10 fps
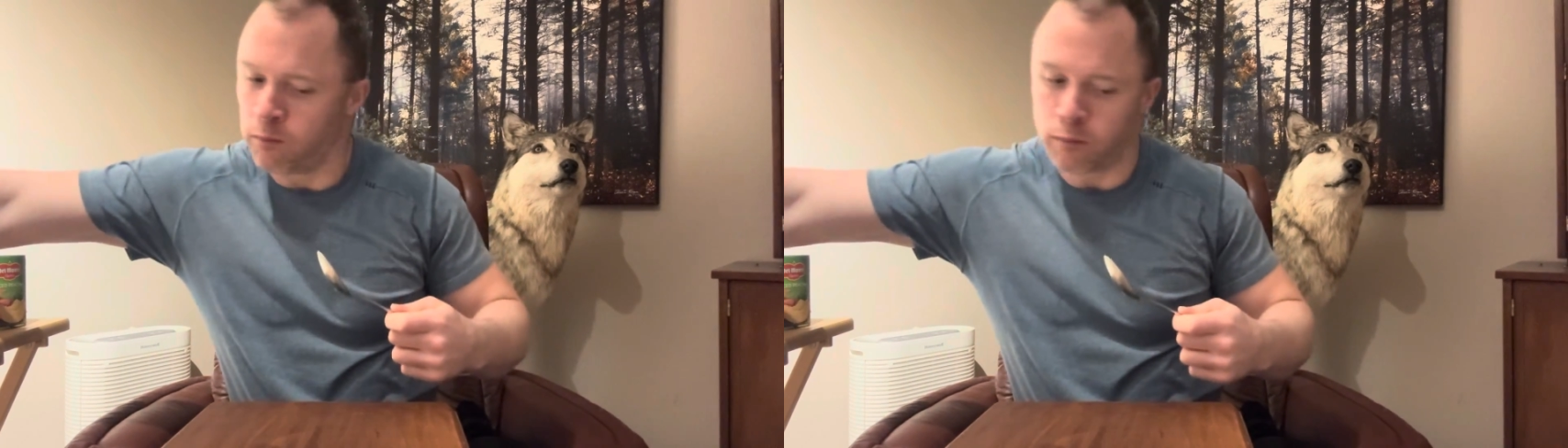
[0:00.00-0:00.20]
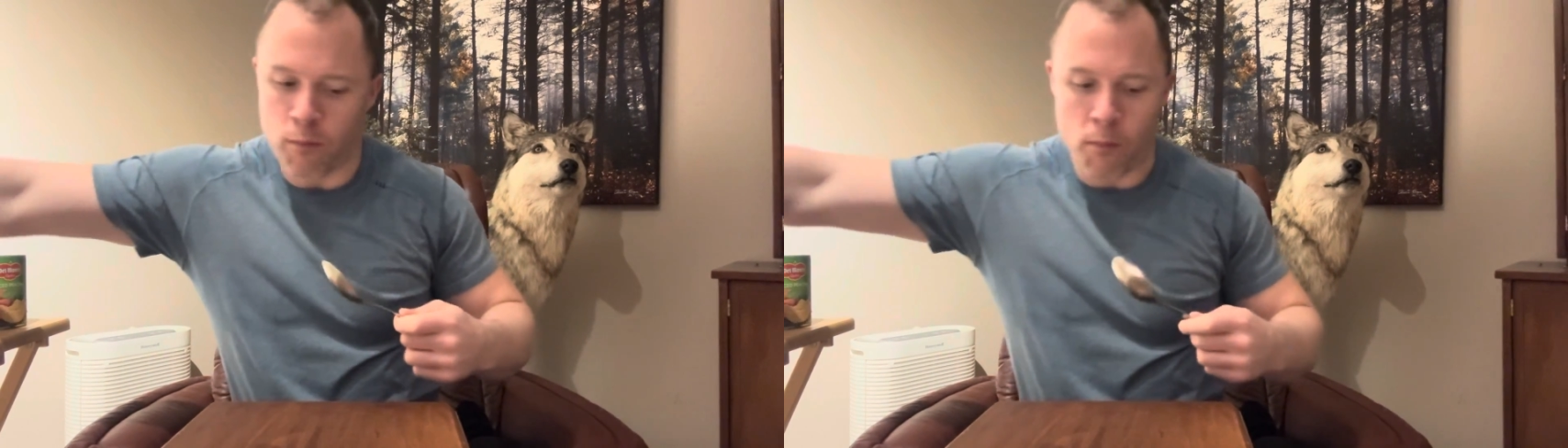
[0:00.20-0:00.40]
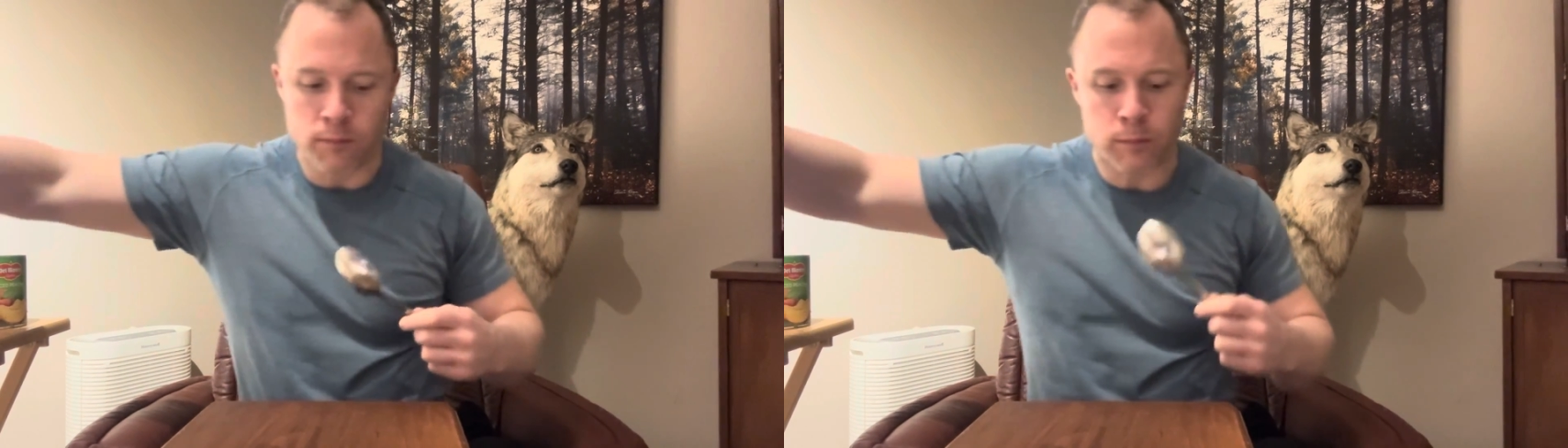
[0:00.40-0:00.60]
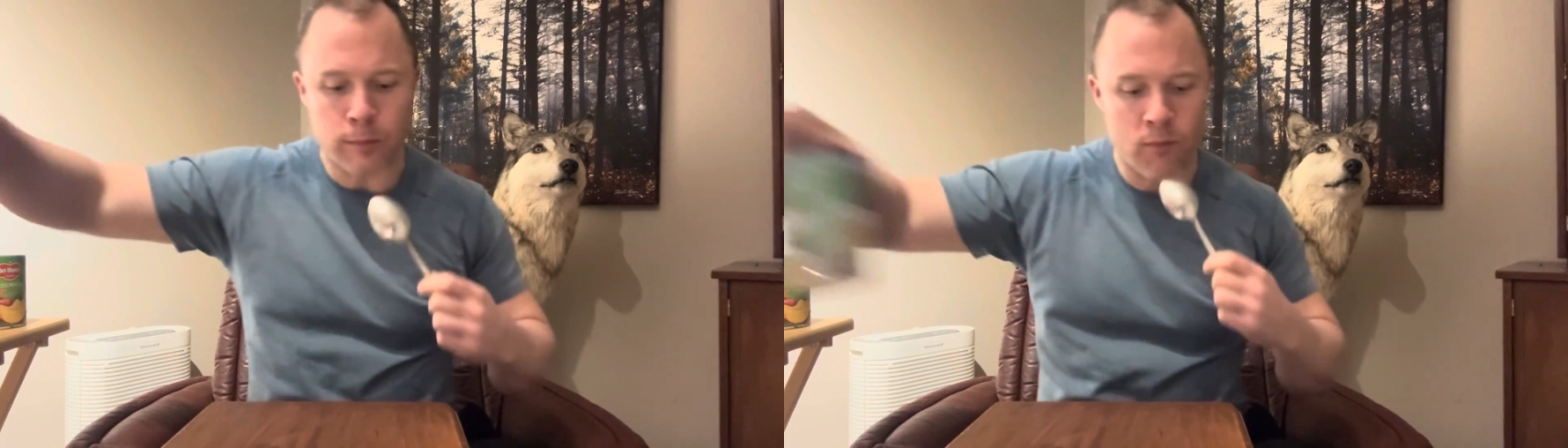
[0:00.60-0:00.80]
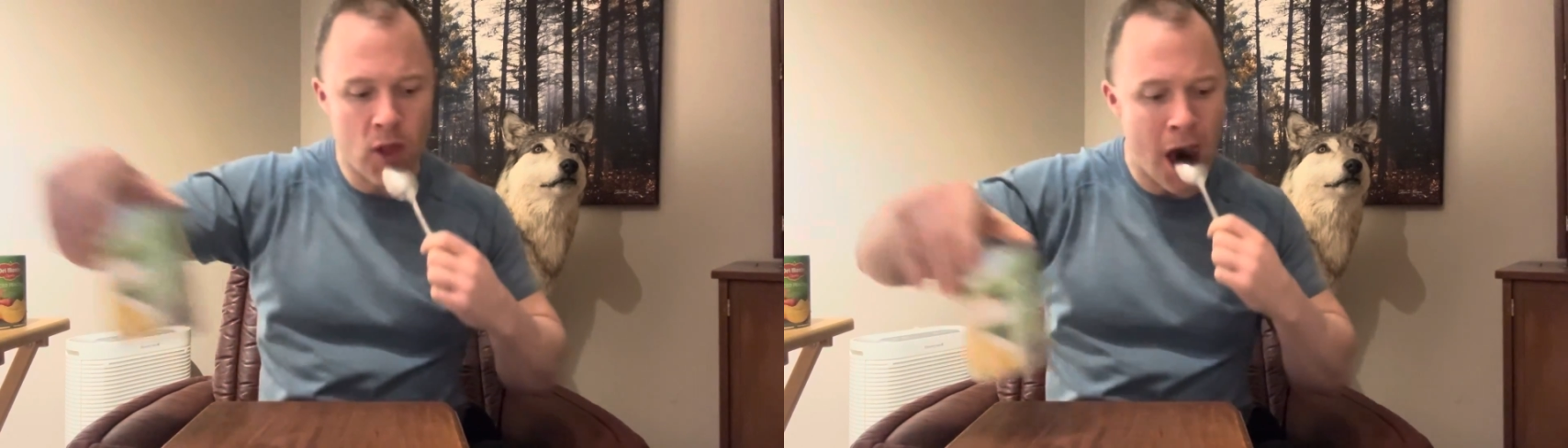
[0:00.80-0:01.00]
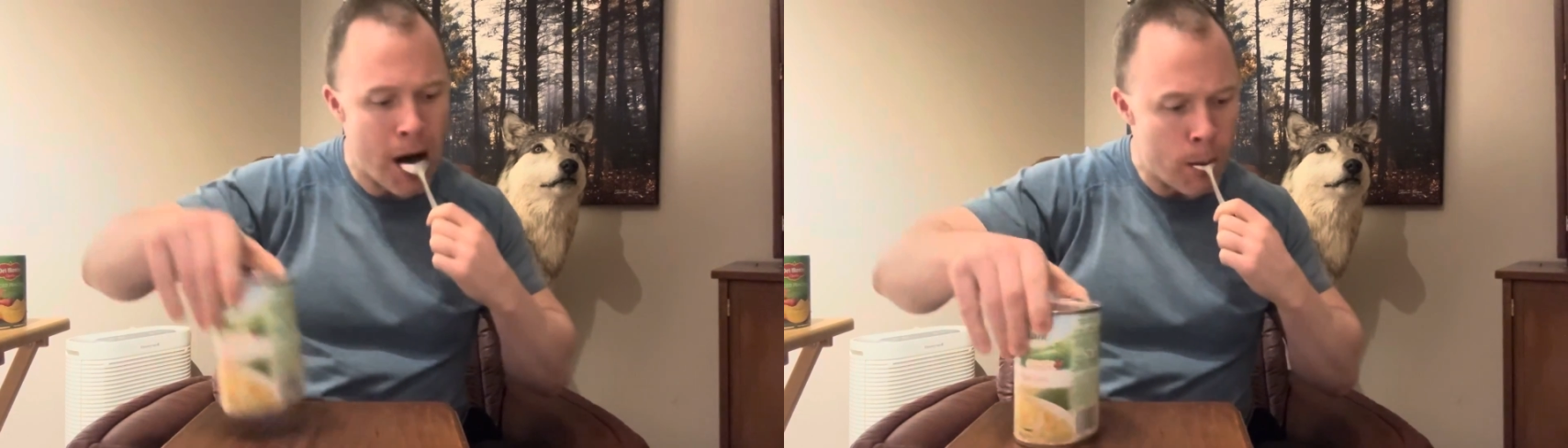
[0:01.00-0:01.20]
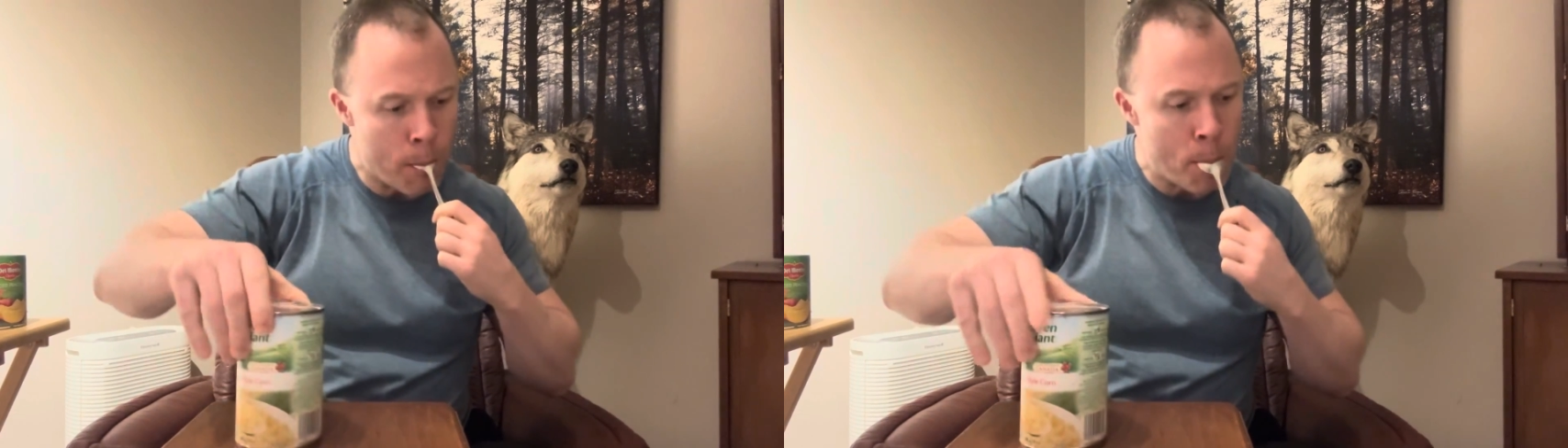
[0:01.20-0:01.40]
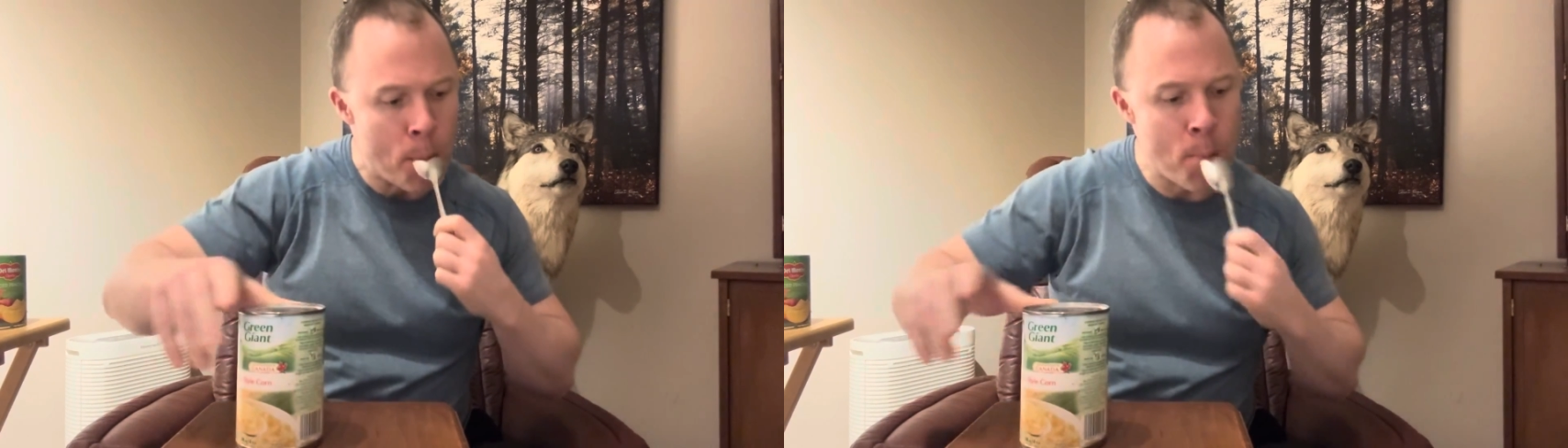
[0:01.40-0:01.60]
And as far as morbid
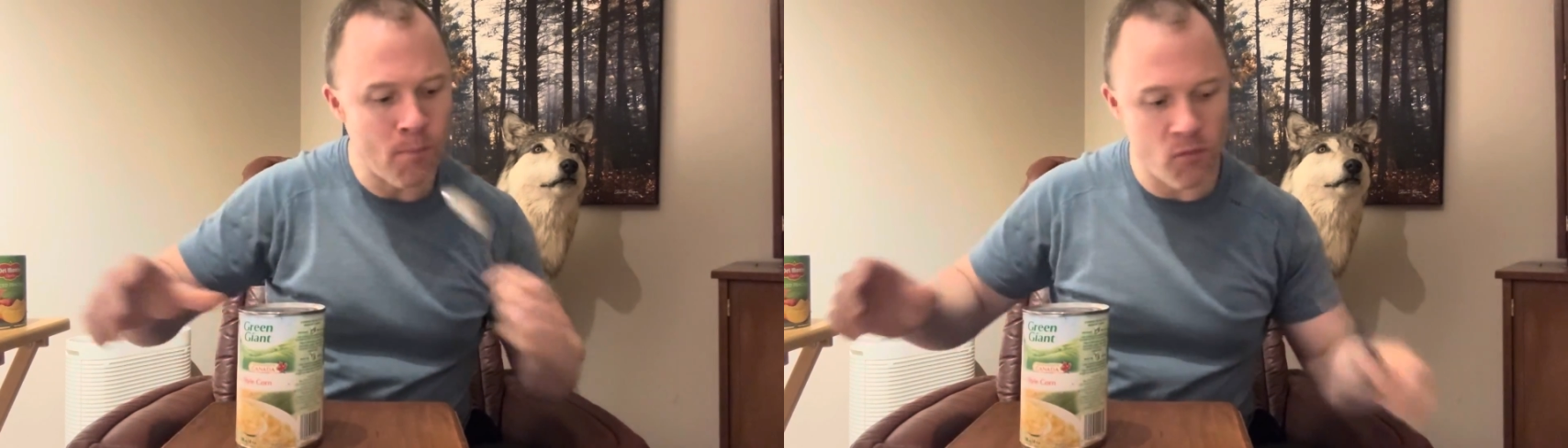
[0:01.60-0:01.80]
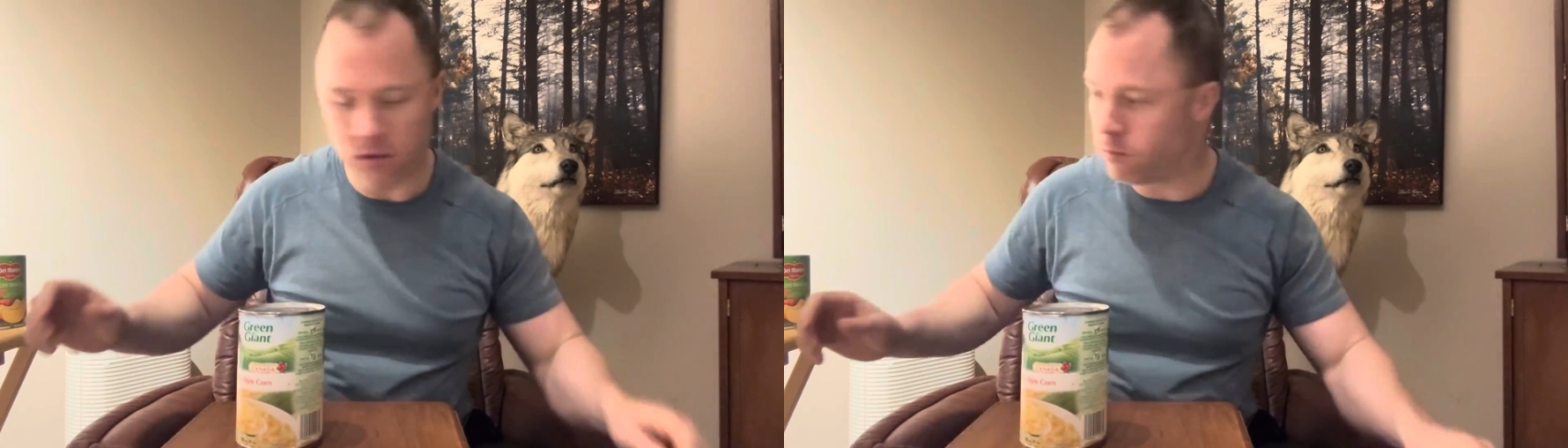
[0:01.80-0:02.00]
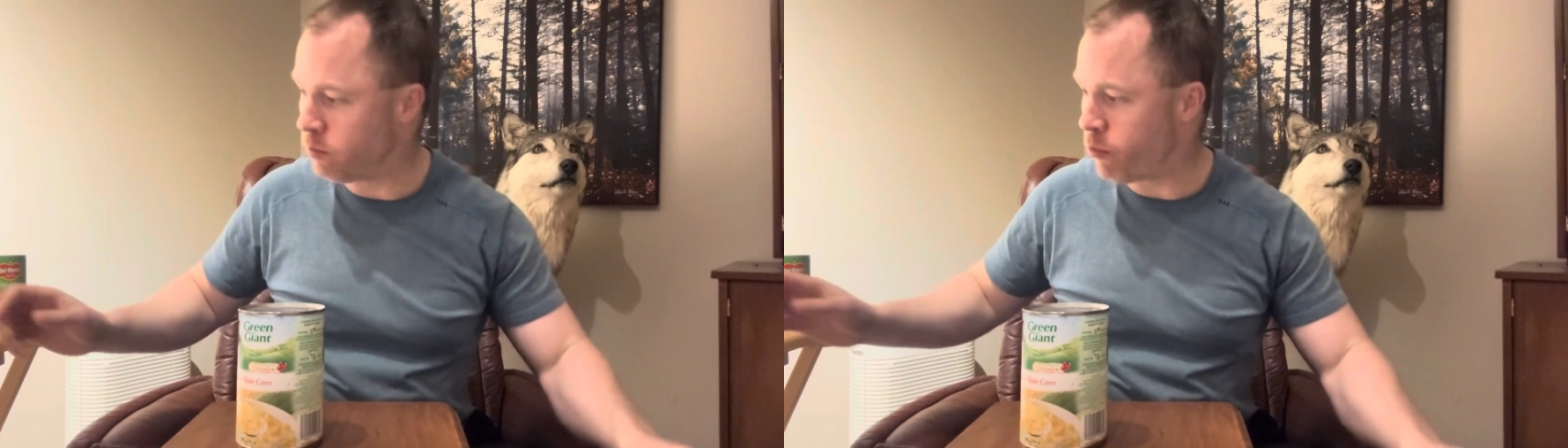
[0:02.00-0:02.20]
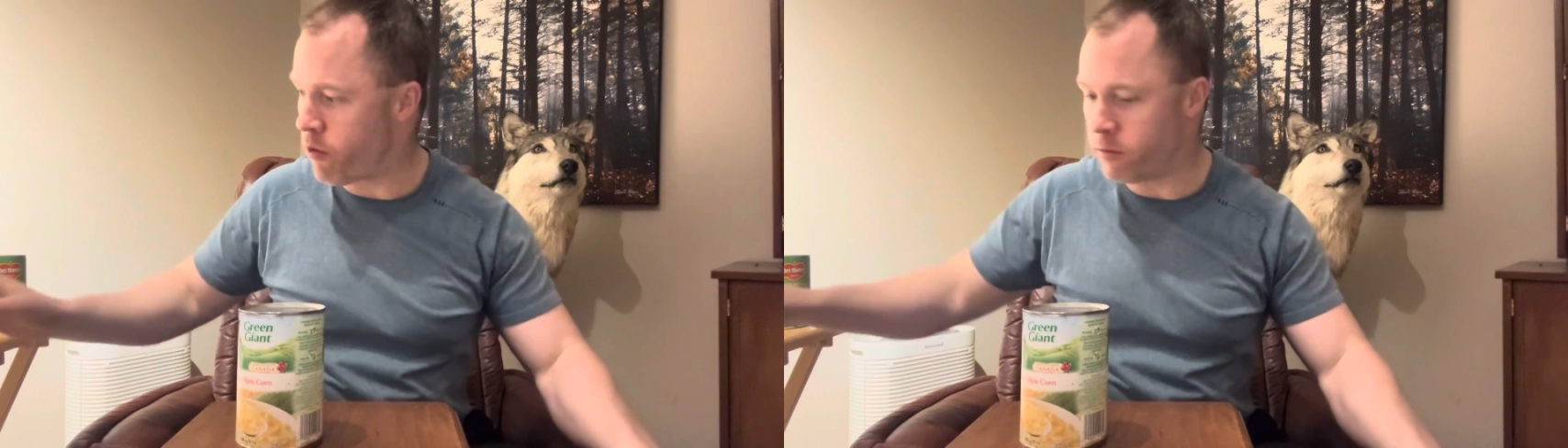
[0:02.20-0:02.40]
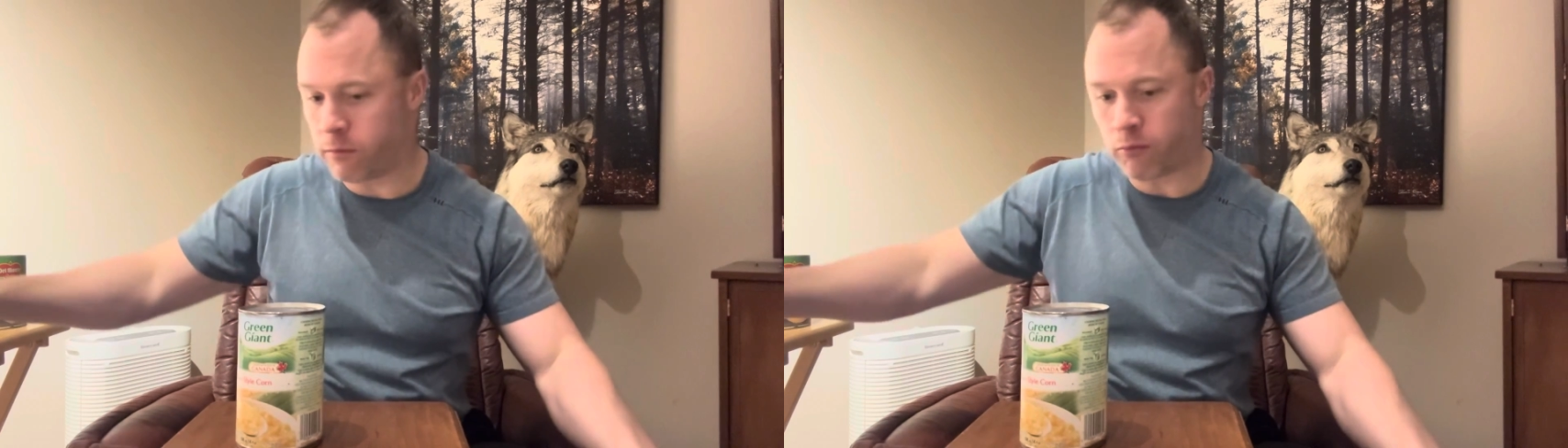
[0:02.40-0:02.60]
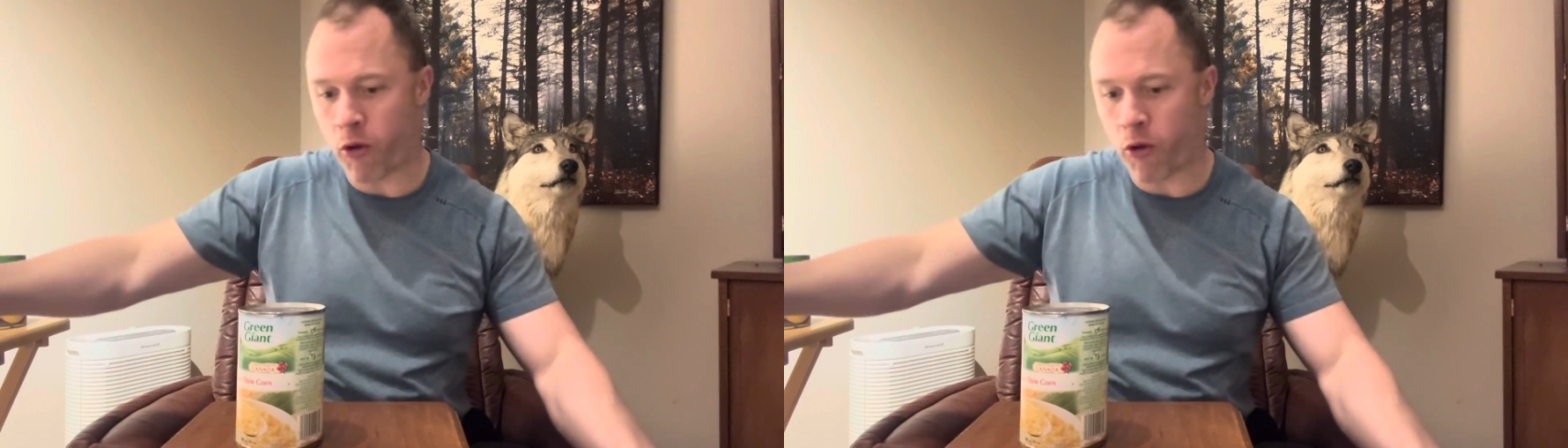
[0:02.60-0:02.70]
obese people go,